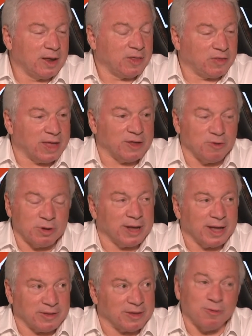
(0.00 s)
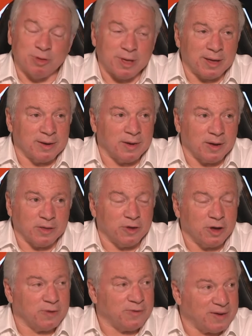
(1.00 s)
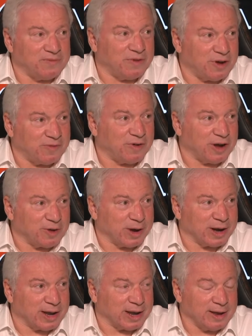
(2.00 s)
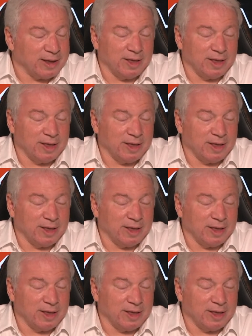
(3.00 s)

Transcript: then you can get deals done and turn around very, very quickly.